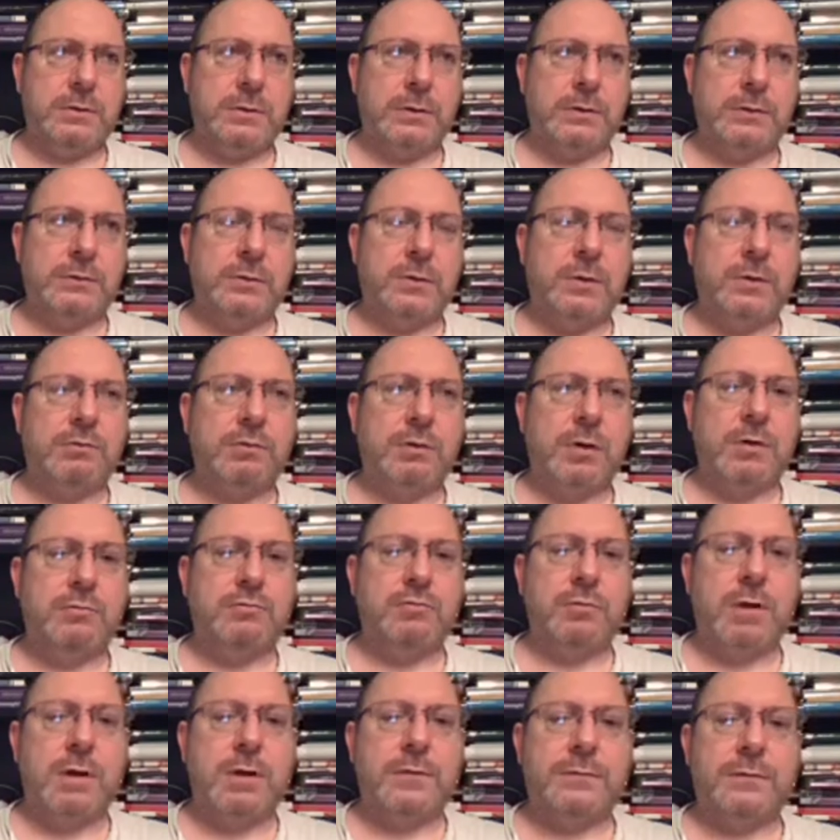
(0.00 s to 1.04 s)
so I'd, I'd
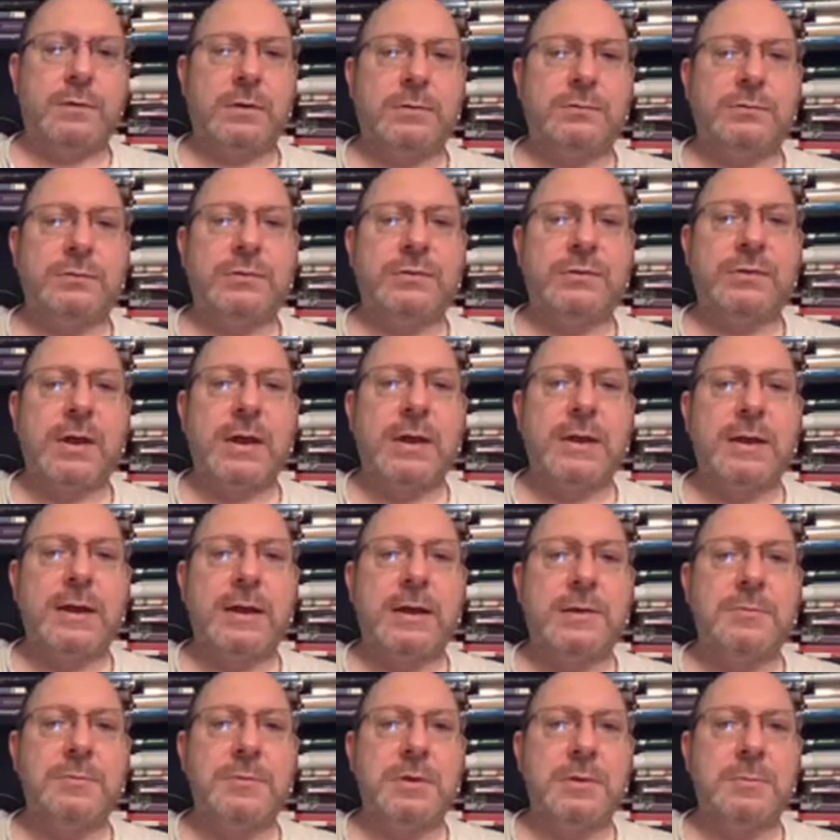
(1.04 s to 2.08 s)
rather, I was just saying,
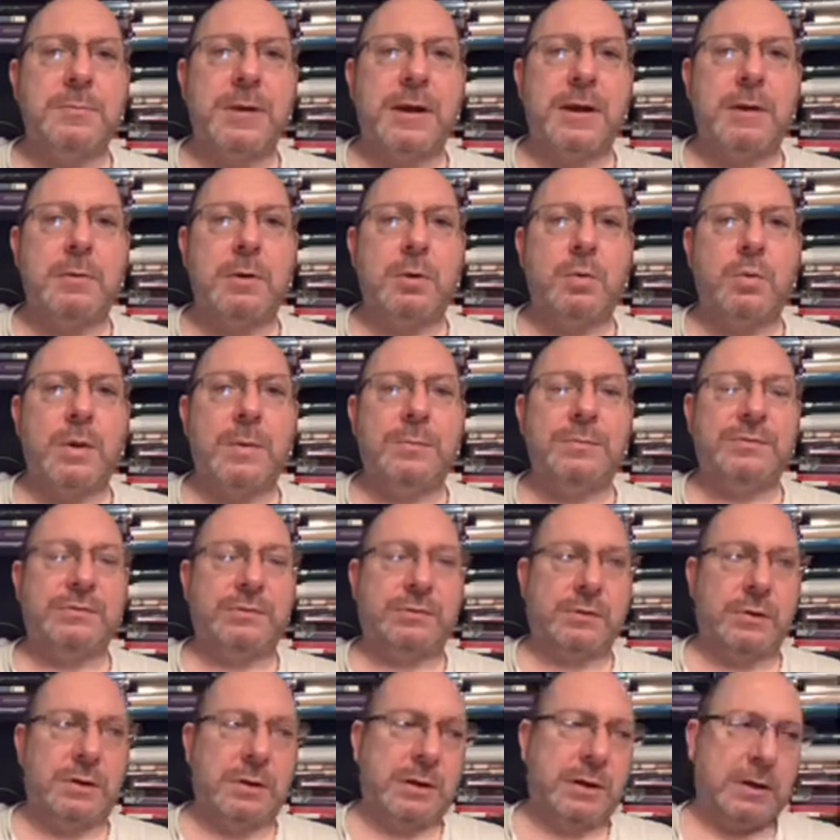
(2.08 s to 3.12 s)
Amy, about my
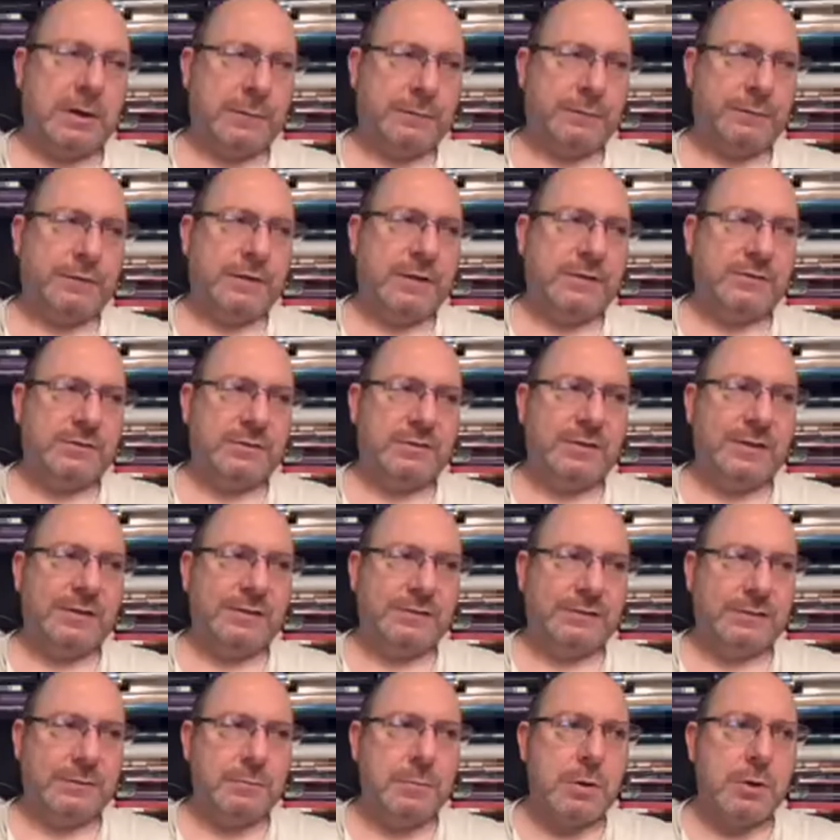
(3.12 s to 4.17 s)
website. There's a
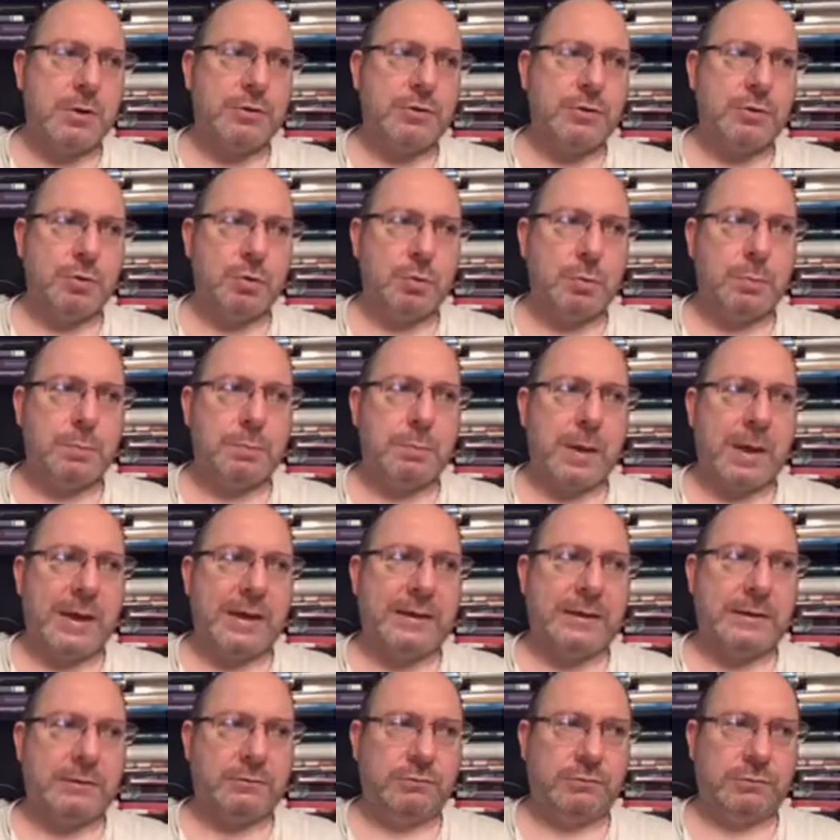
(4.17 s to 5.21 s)
testimonial
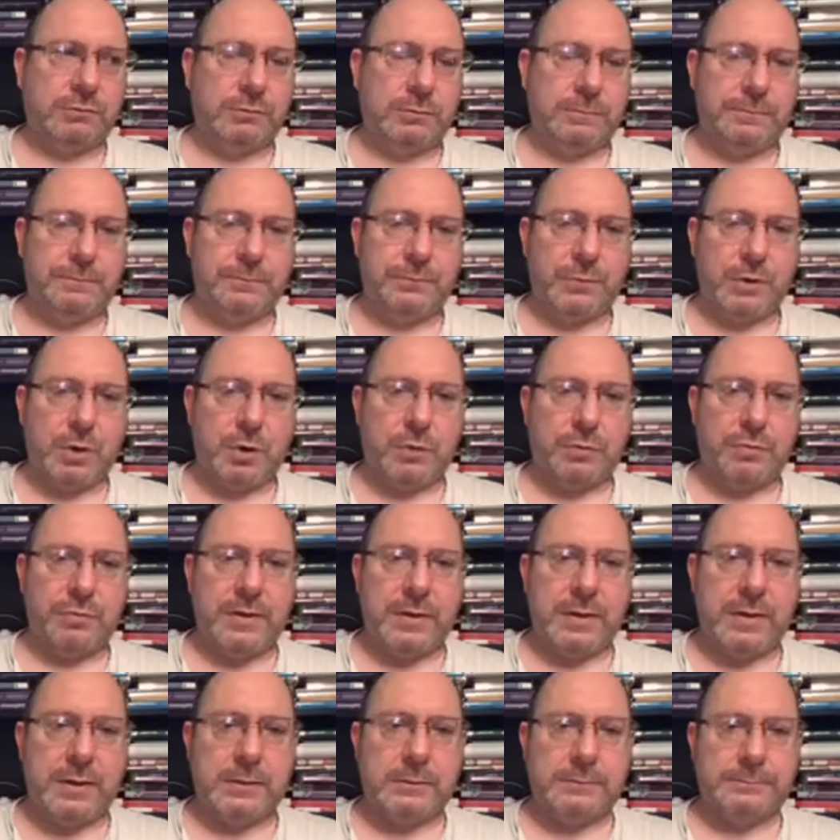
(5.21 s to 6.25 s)
page on
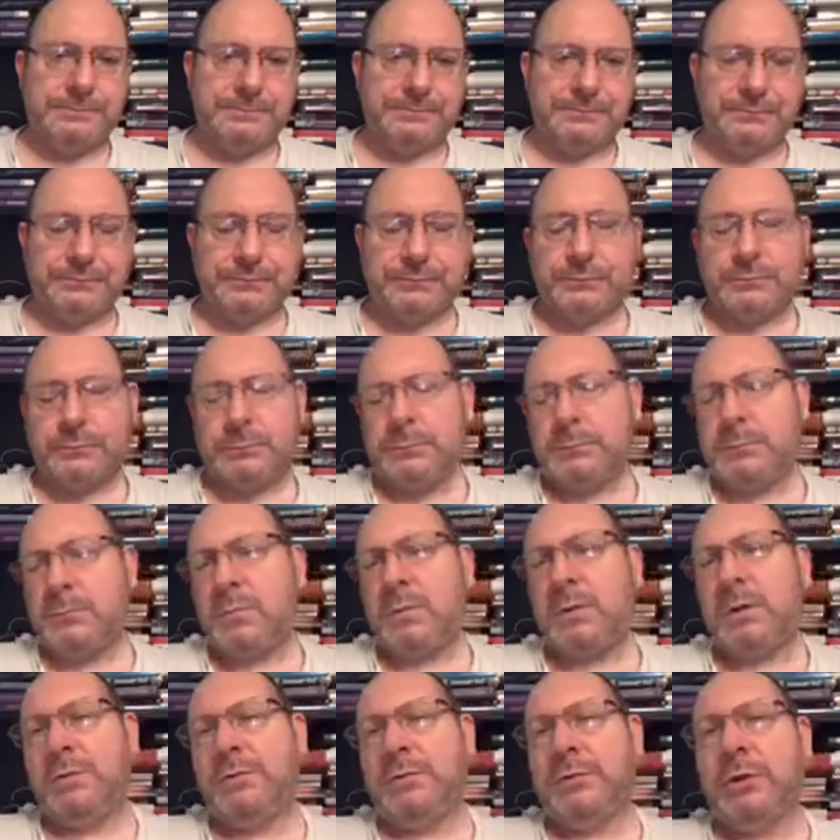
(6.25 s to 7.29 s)
there
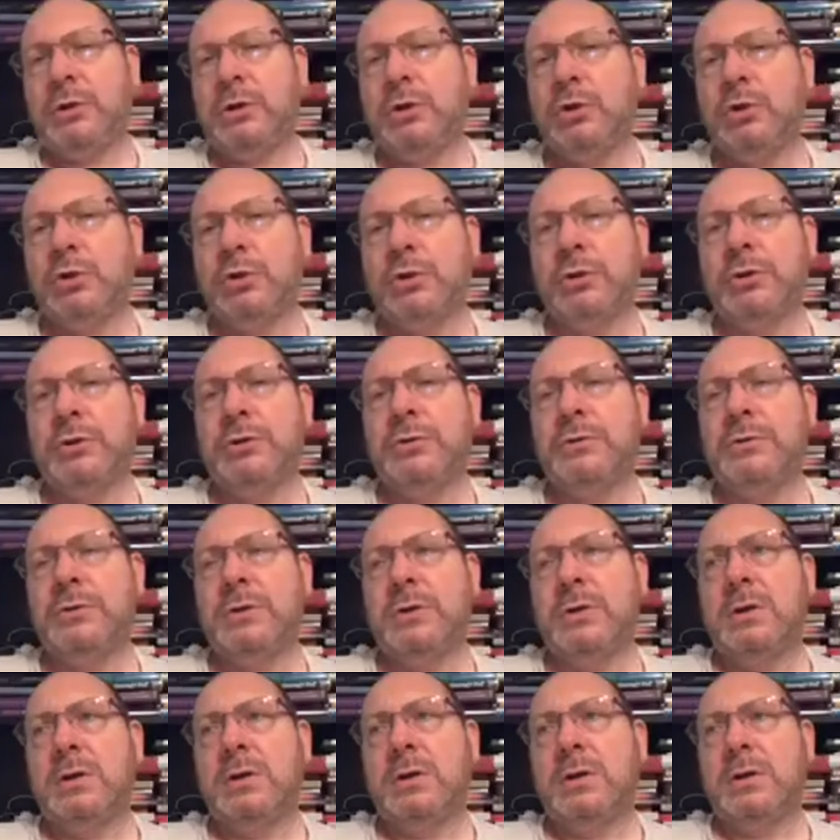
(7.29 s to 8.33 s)
that you can
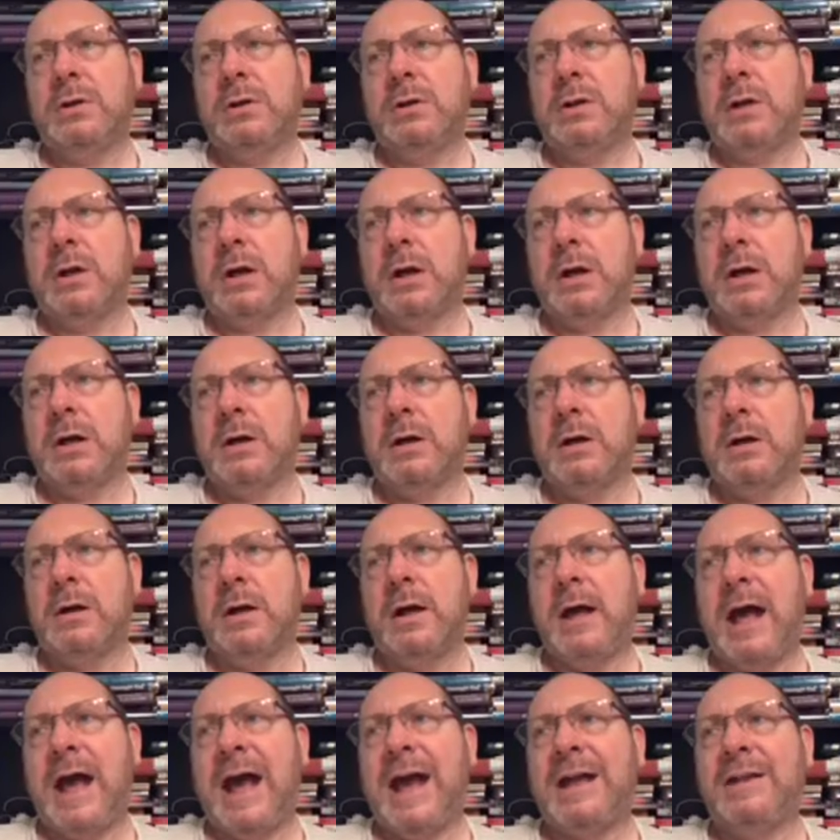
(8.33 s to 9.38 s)
uh,
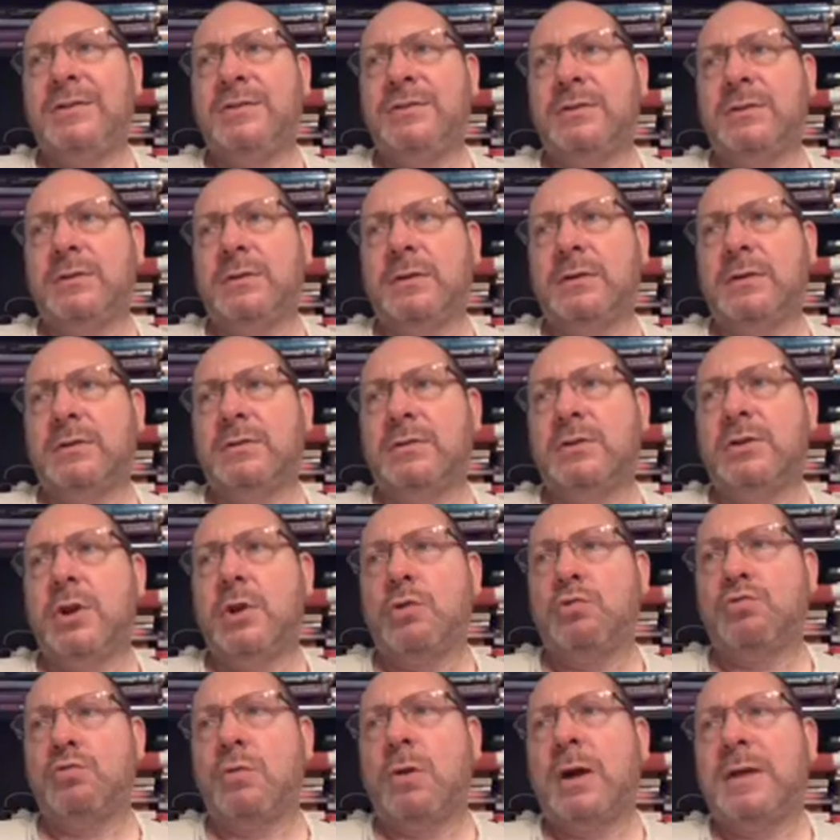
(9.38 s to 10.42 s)
add, a, you know,
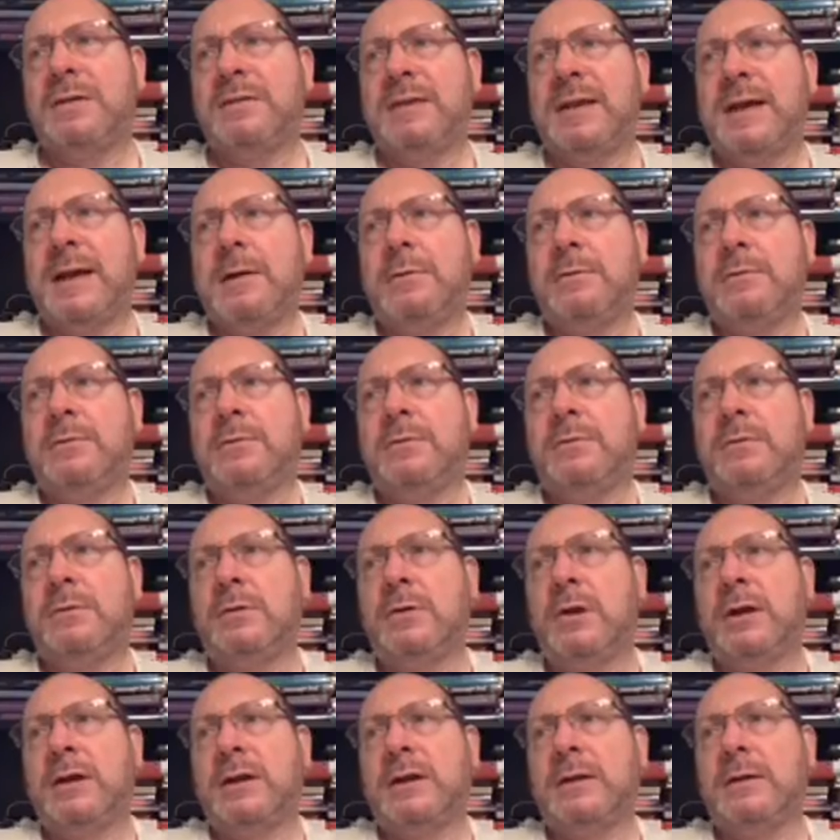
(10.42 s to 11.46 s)
write down
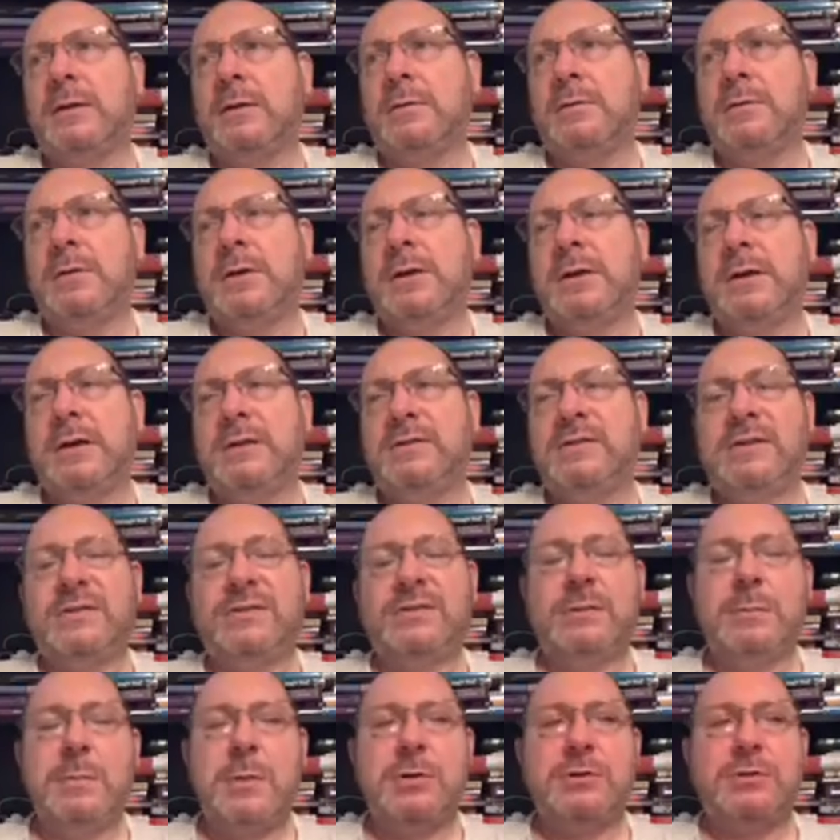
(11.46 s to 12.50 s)
like a, a
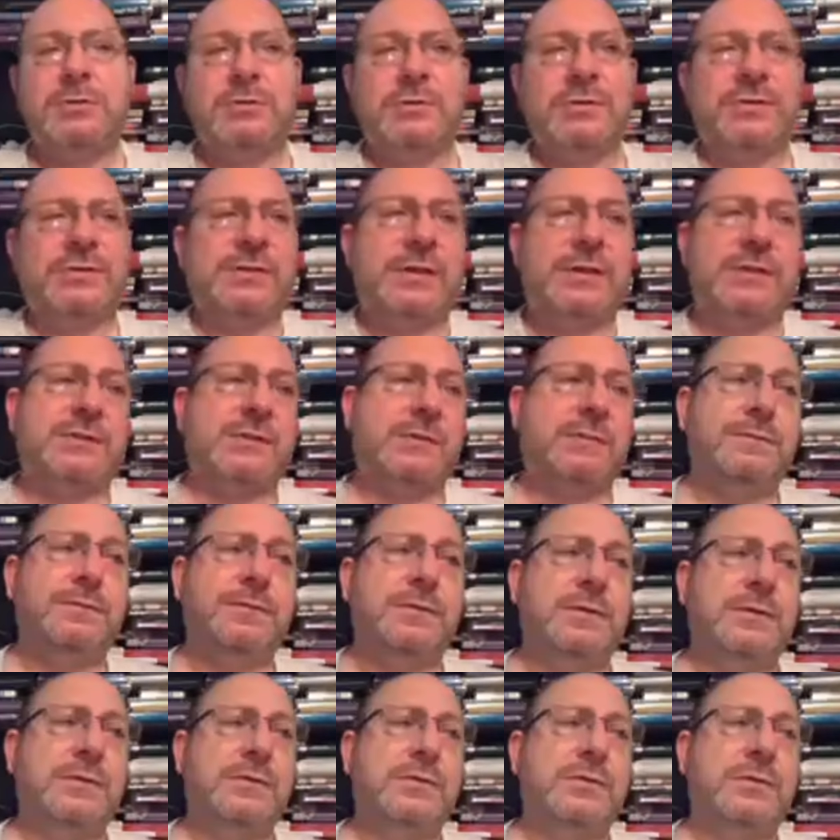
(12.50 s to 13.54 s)
testimonial. Just say
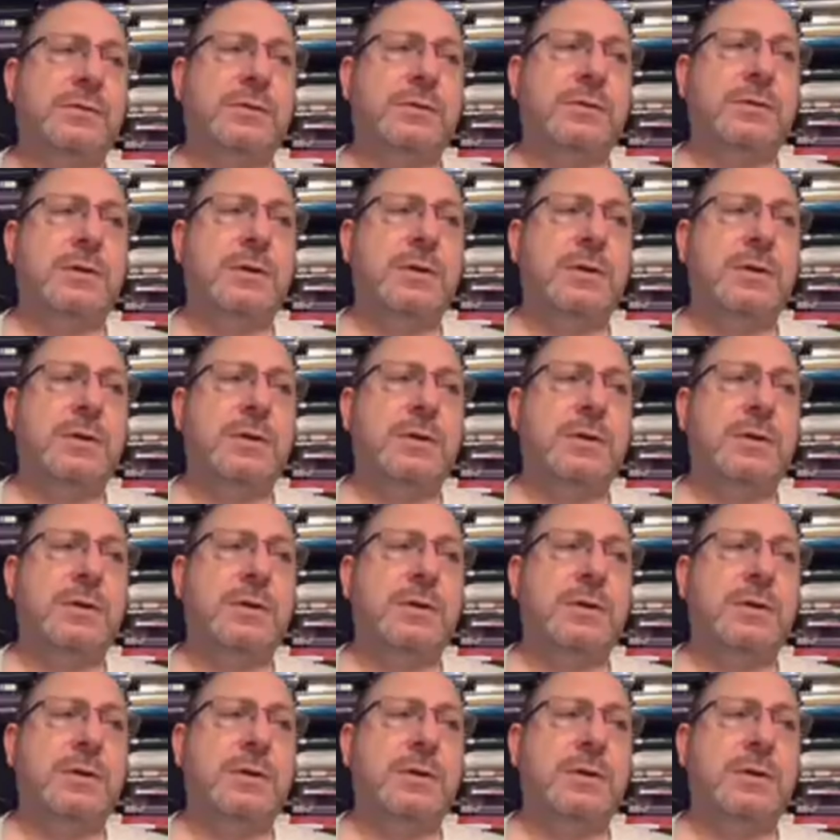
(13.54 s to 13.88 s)
something that,